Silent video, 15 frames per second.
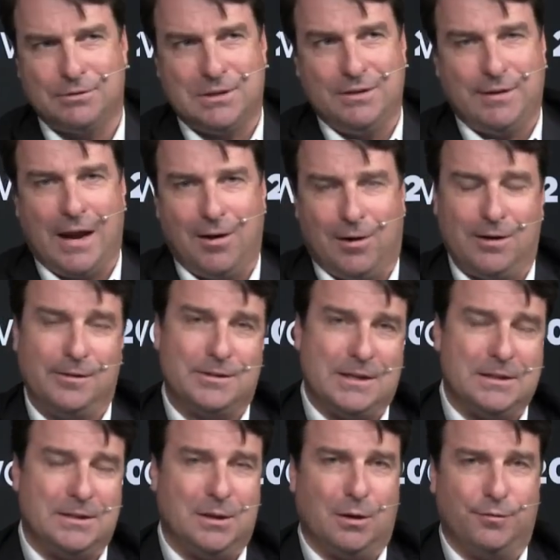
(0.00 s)
Steve Herrod,
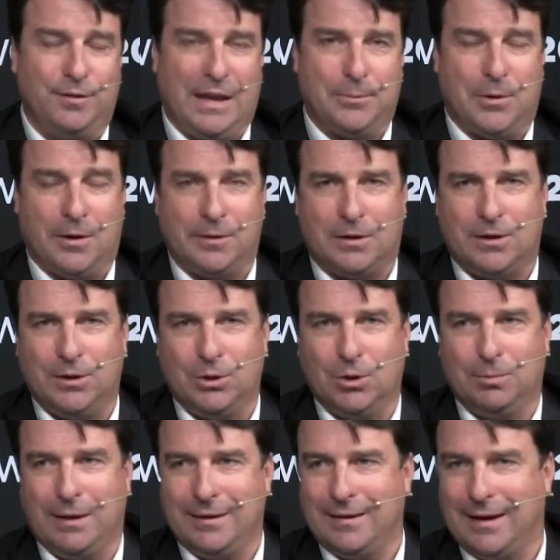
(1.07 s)
CTO of VMware on
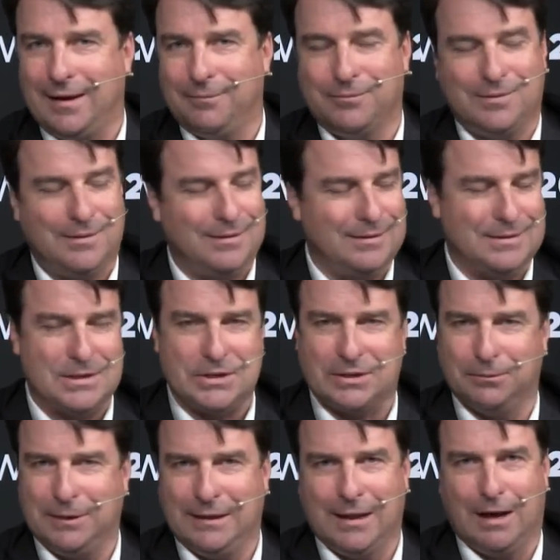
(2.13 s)
theCUBE, and um, just
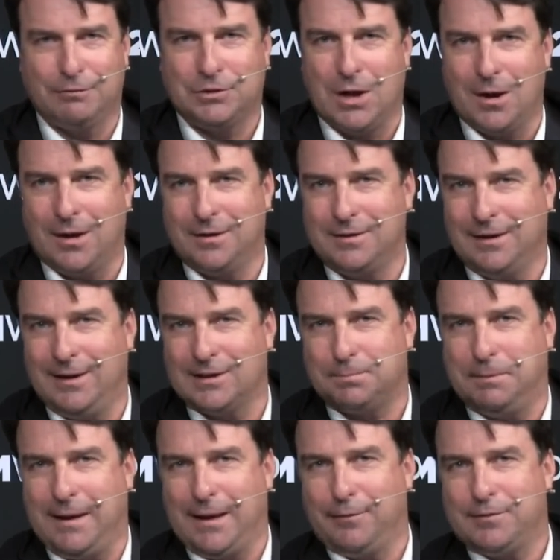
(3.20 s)
we love talking
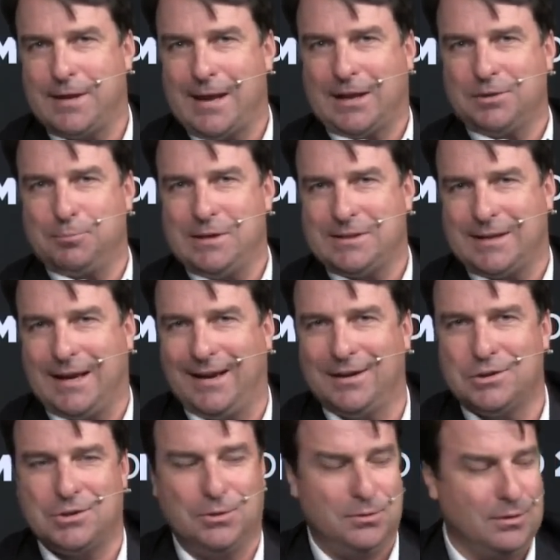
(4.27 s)
ESPN of tech, as we say,
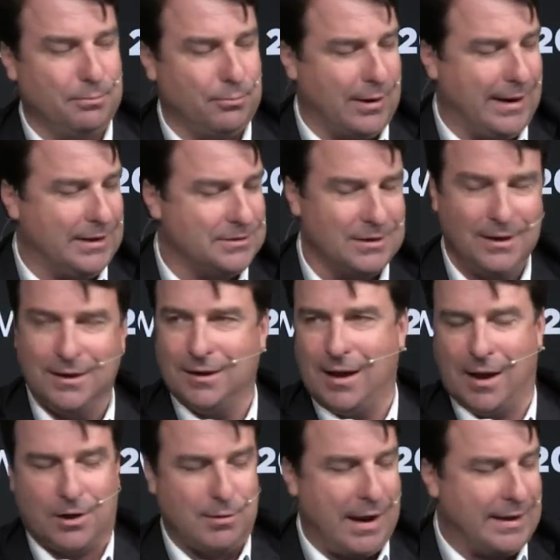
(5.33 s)
and shooting the breeze.
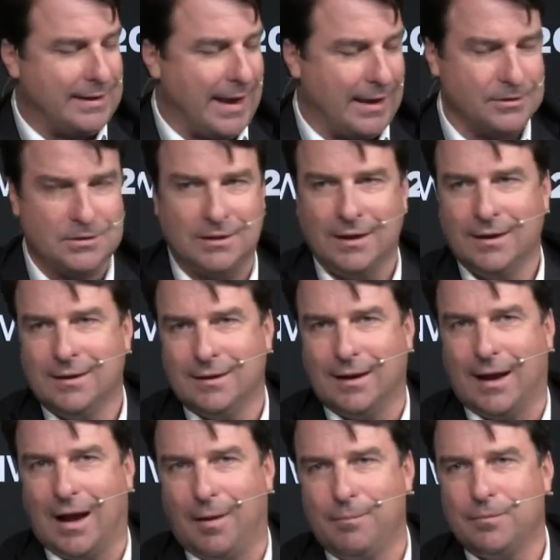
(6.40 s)
Uh, great guest.
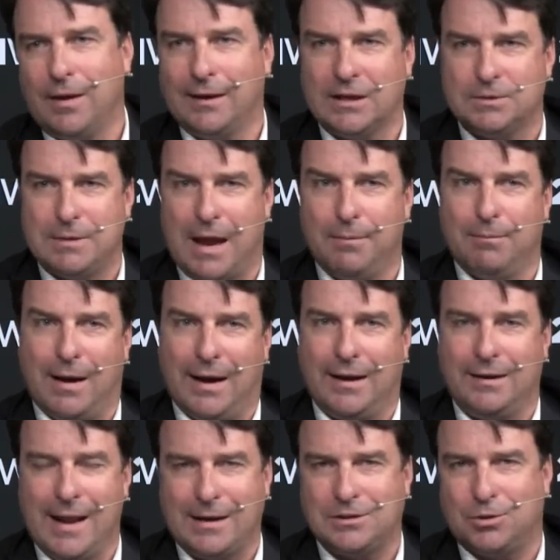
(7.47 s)
Um, I guess now
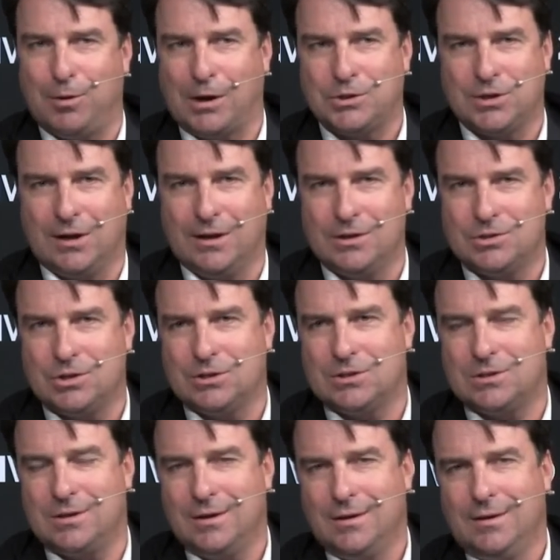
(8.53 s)
my next question is
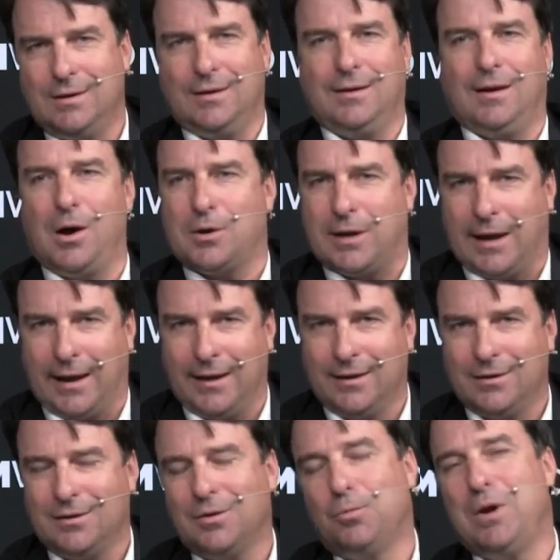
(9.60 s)
just, okay,
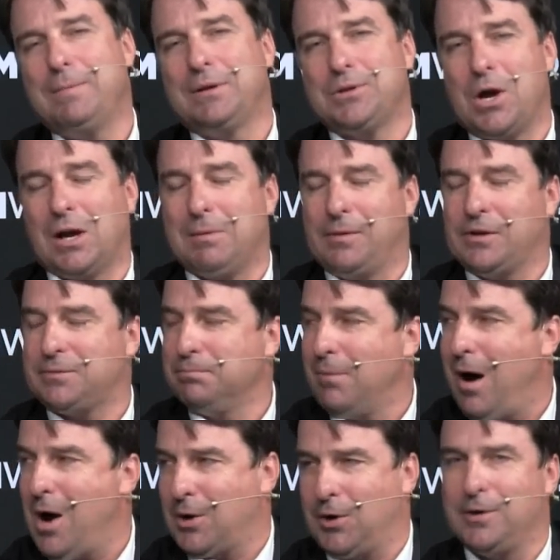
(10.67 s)
we've been talking about this
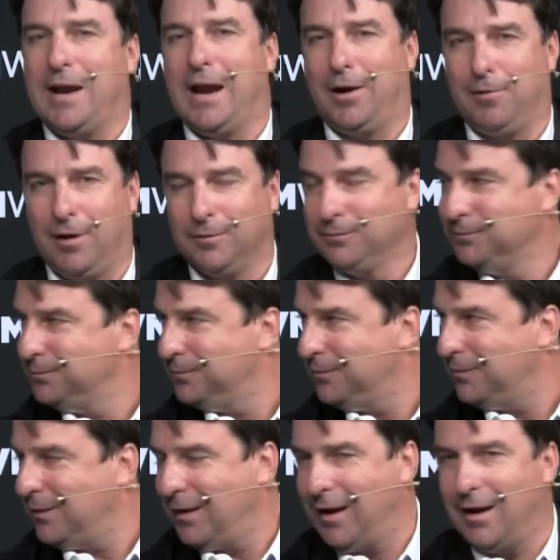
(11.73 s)
modern era.
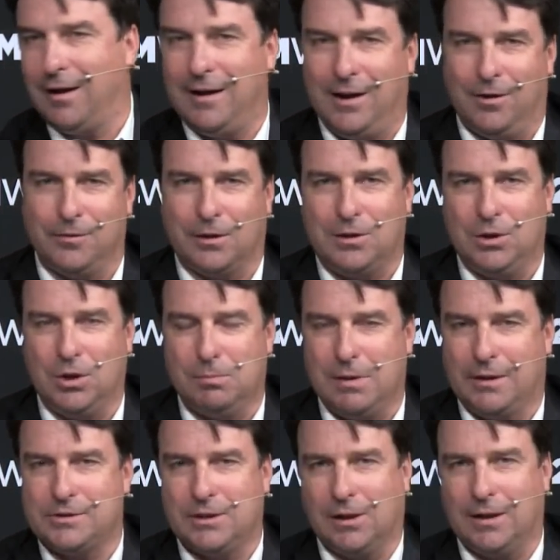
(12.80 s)
Uh, here in the cube and
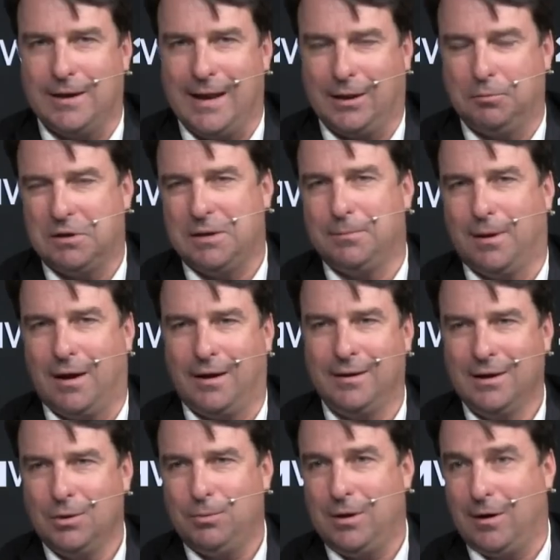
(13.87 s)
on SiliconANGLE Wikibon,
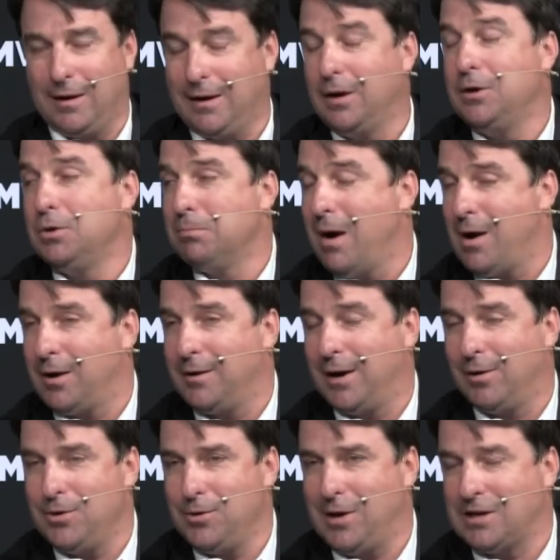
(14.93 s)
We are in a new modern
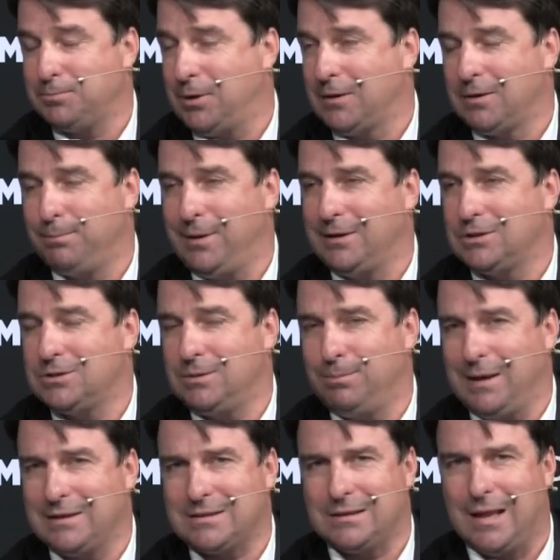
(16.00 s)
era. You guys put out the big,
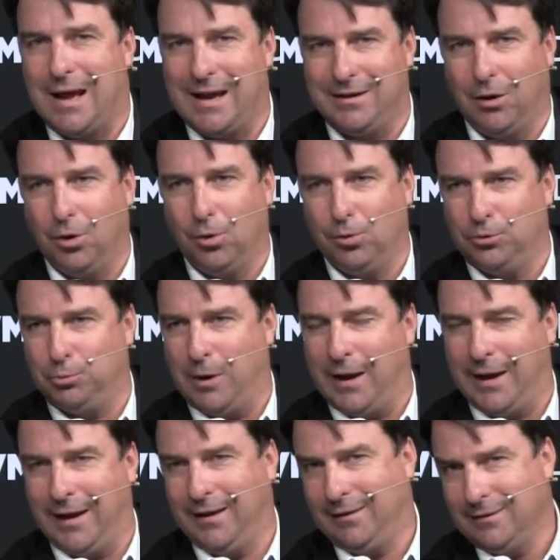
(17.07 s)
big slide, old
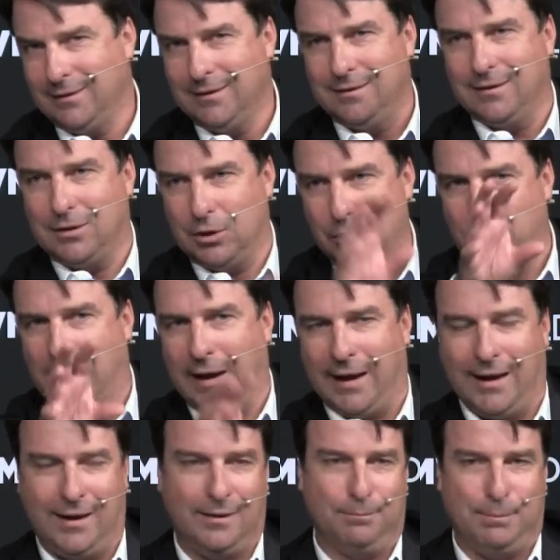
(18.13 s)
way, a new
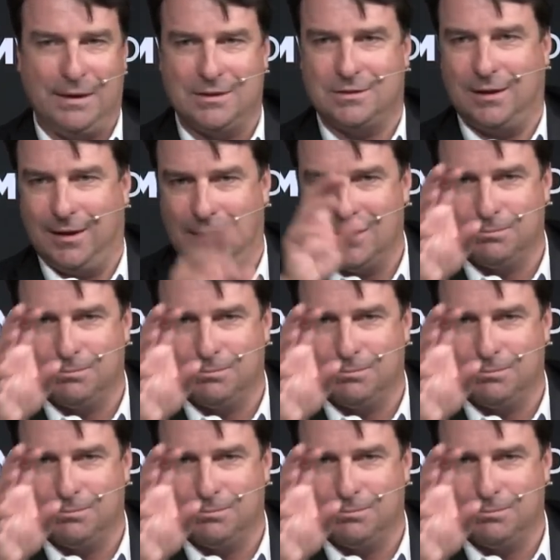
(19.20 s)
way, PCs,